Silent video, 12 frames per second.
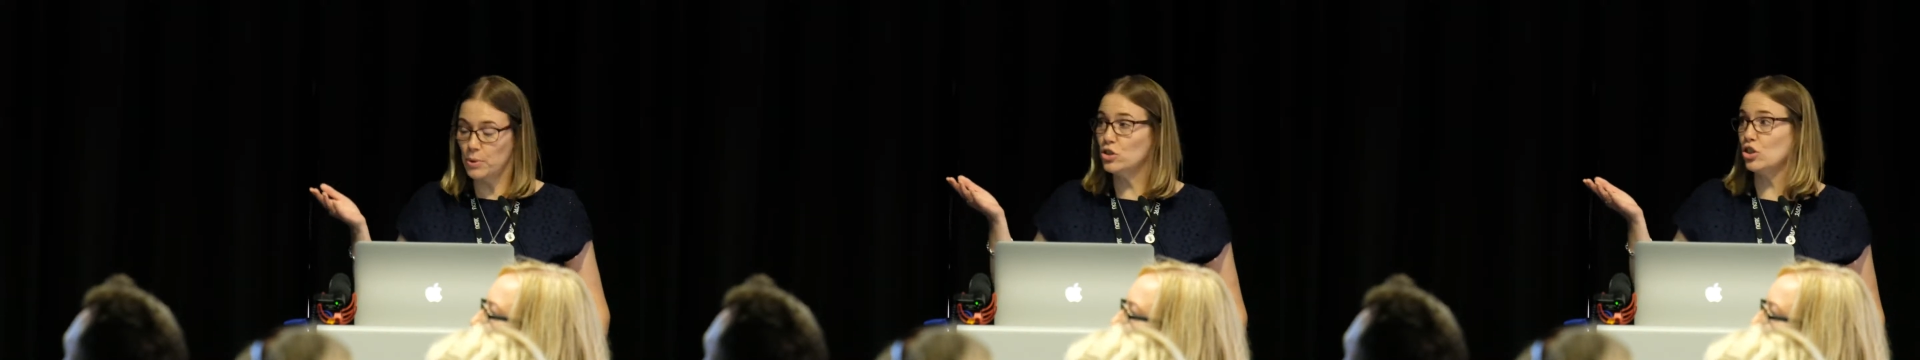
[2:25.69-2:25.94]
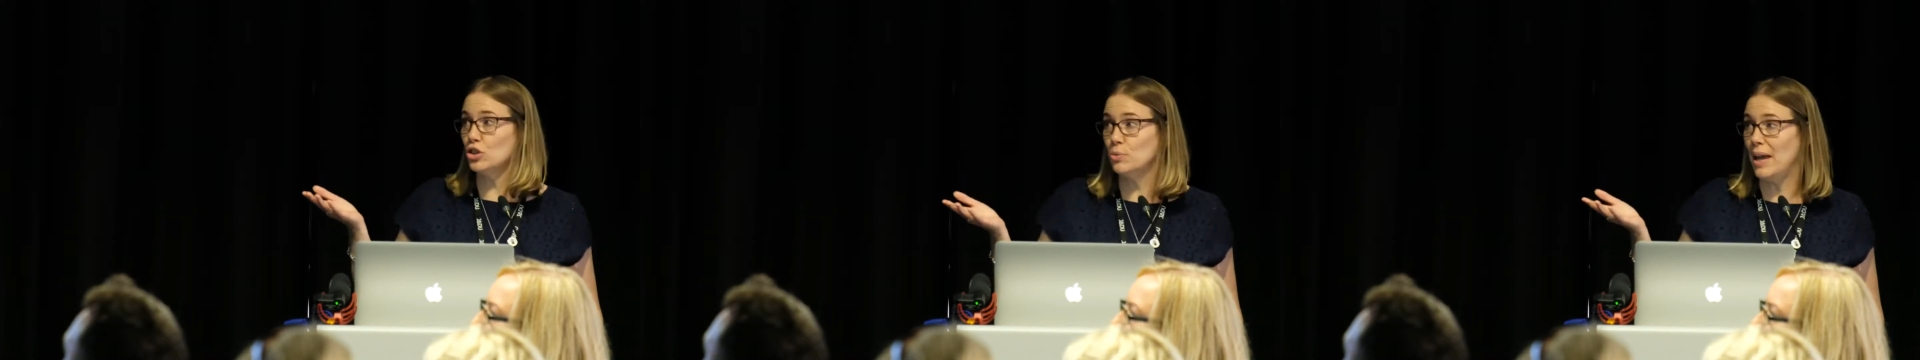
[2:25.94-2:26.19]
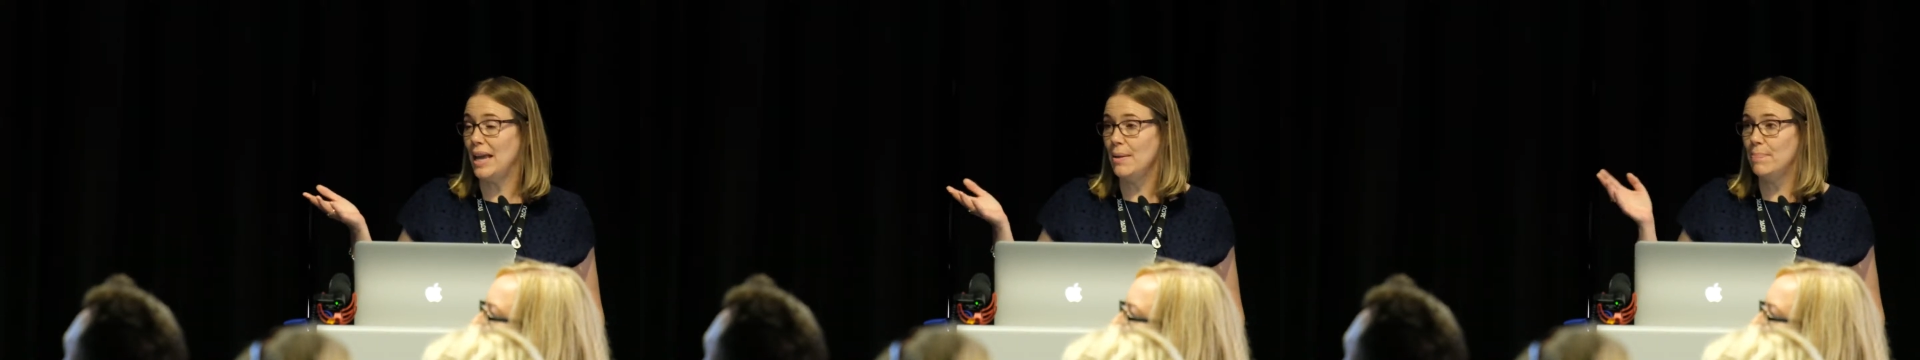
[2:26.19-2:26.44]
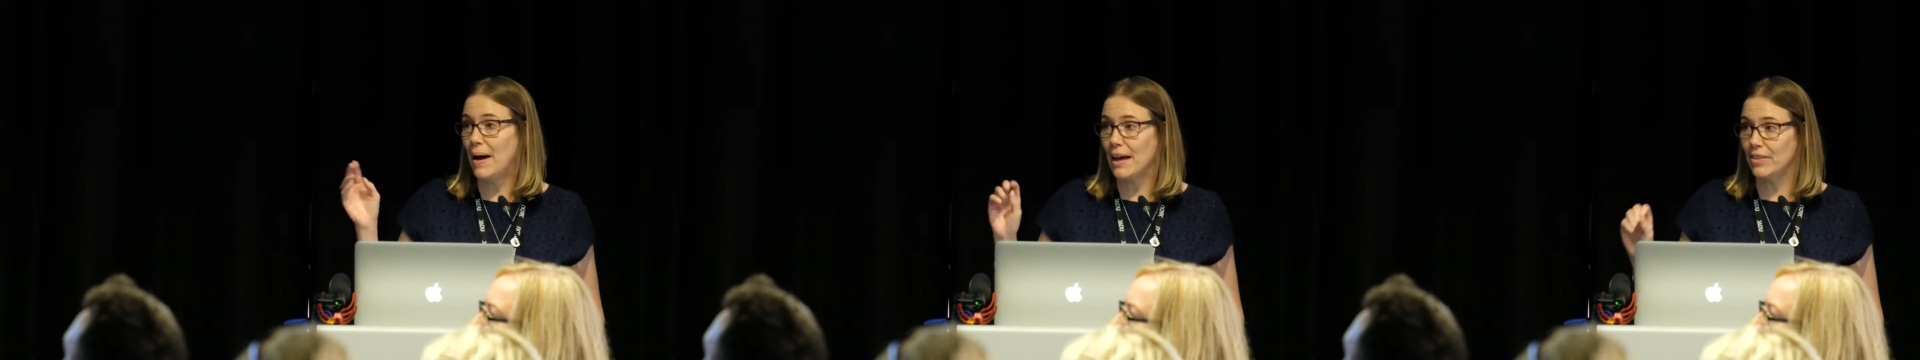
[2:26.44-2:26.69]
There was just
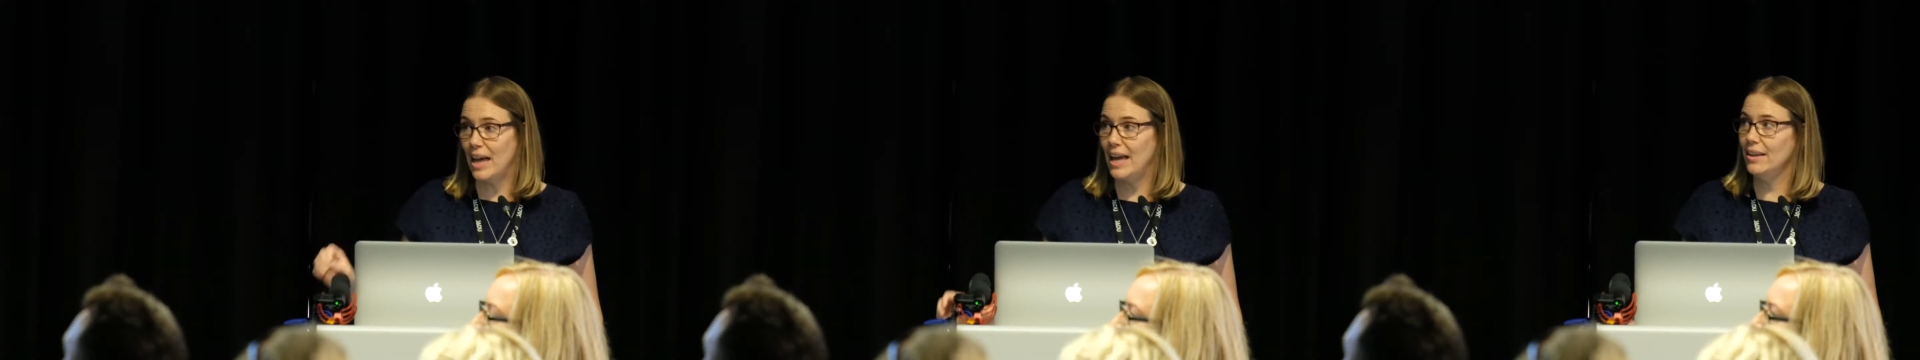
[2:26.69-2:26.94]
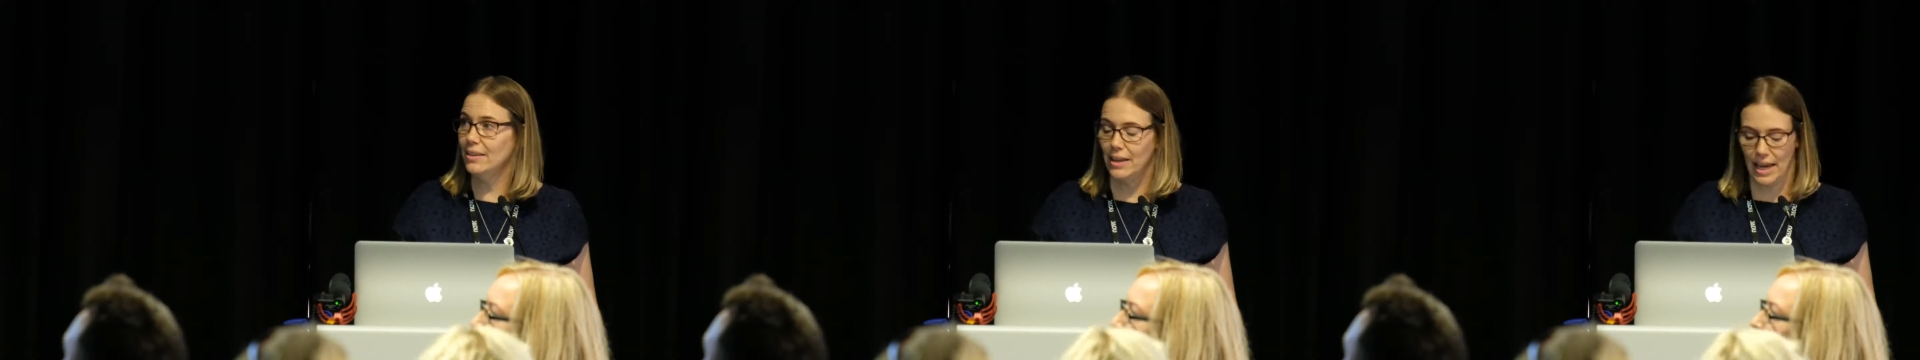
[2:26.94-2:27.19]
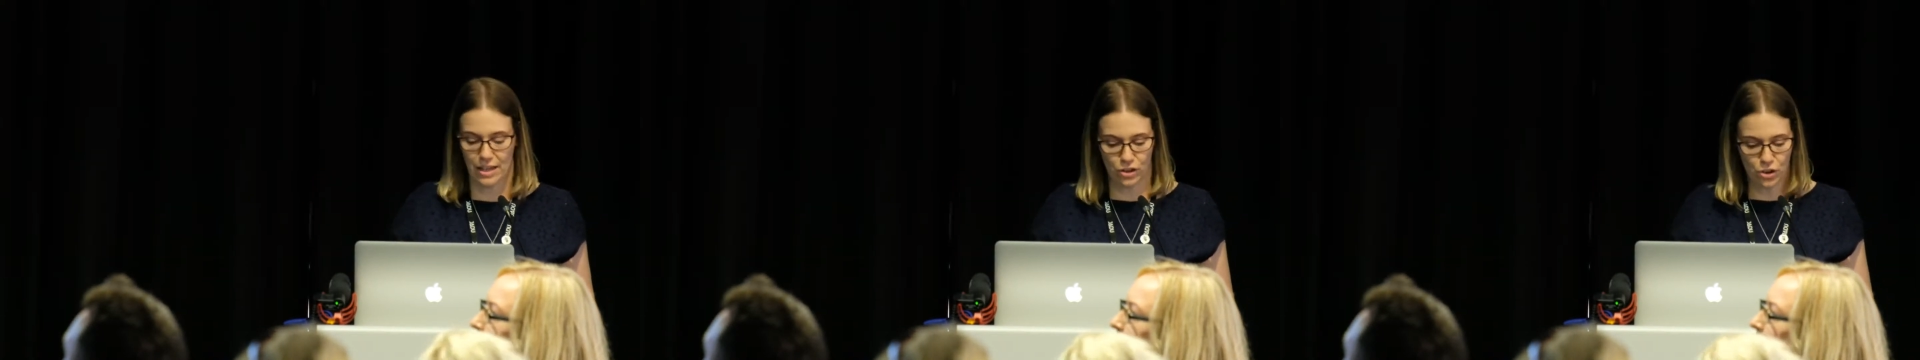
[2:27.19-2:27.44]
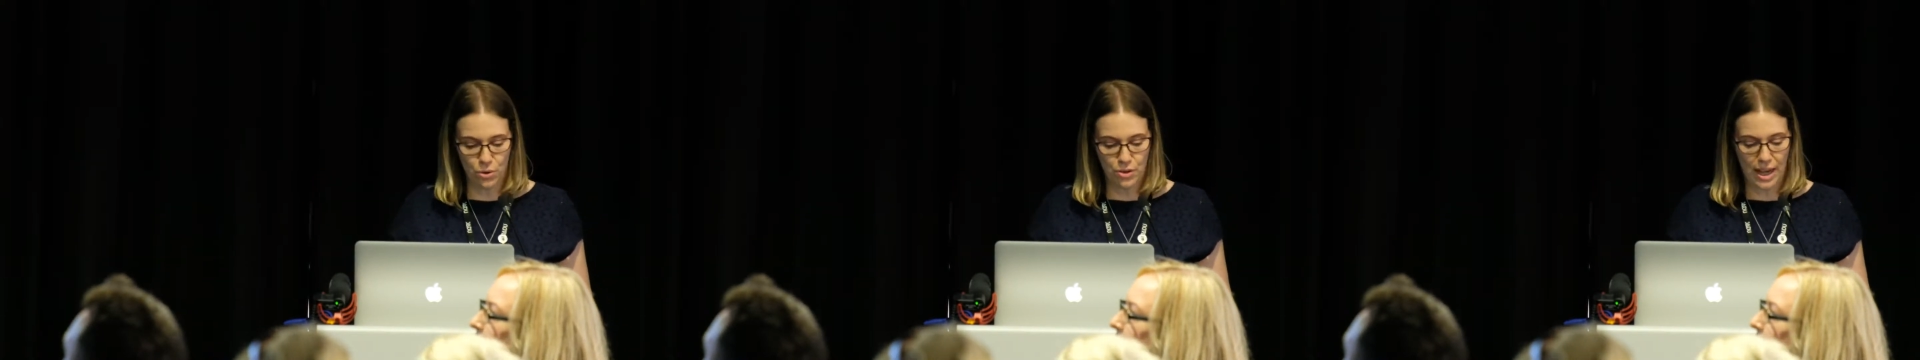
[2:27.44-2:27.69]
me back then.
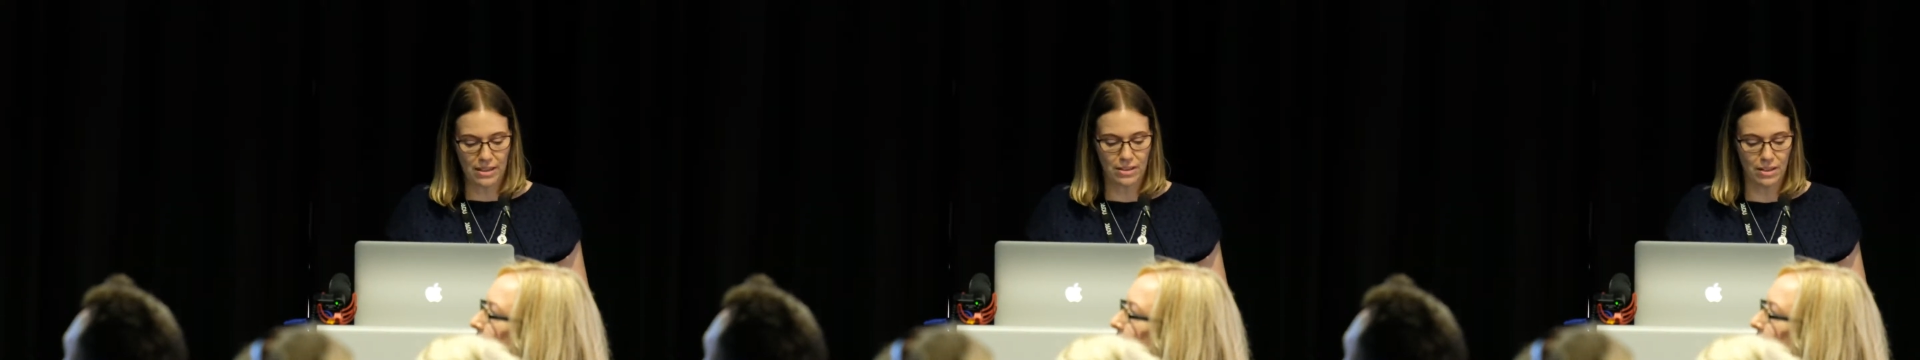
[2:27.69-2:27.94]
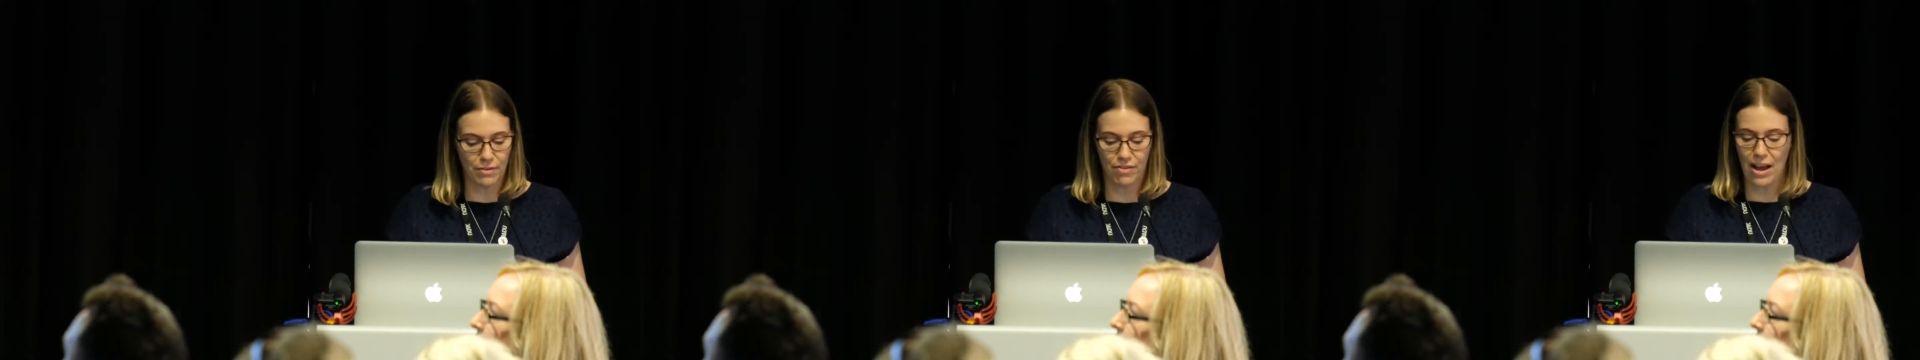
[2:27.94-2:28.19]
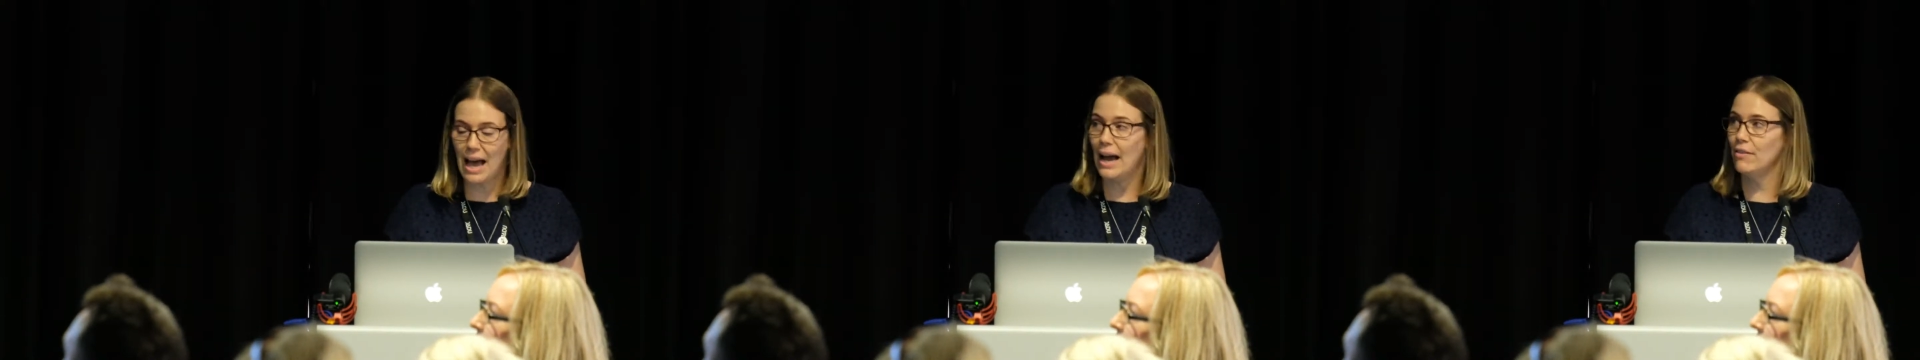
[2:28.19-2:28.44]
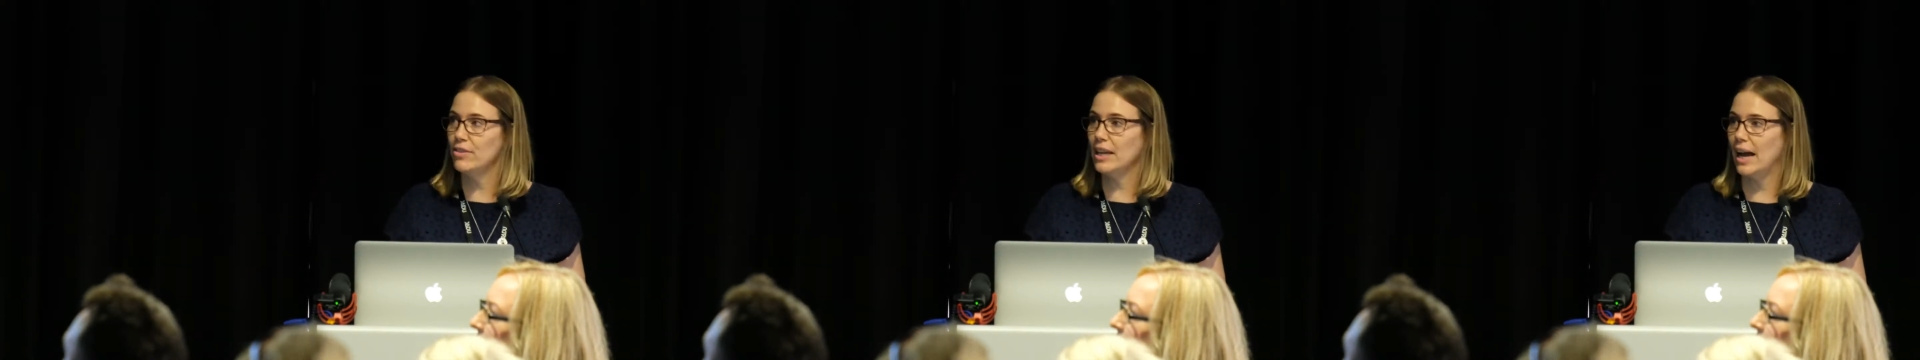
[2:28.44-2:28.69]
In
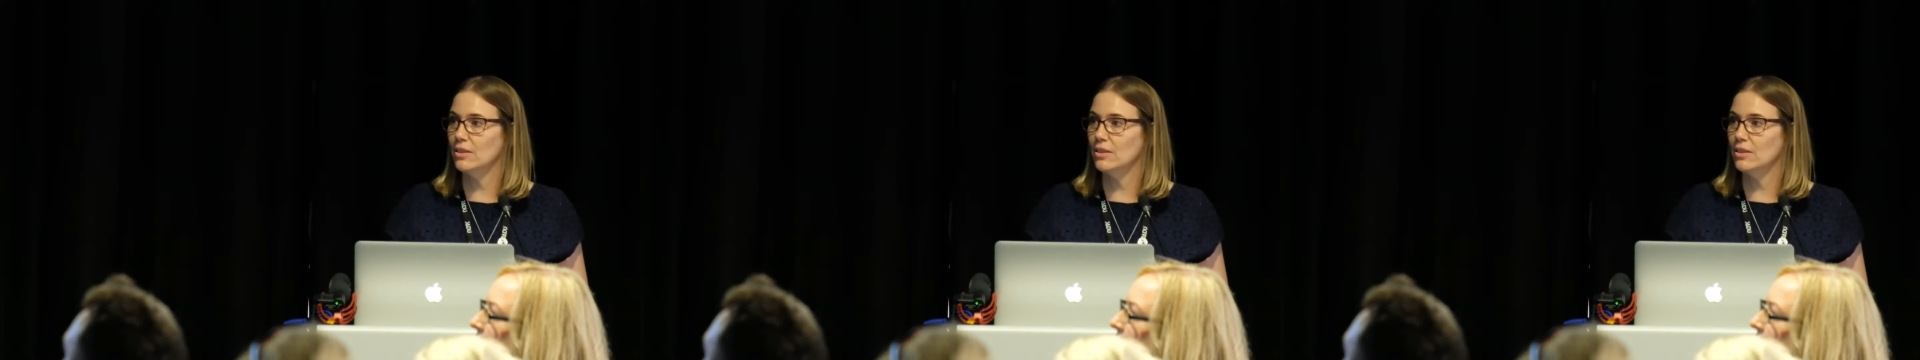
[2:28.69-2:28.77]
2005,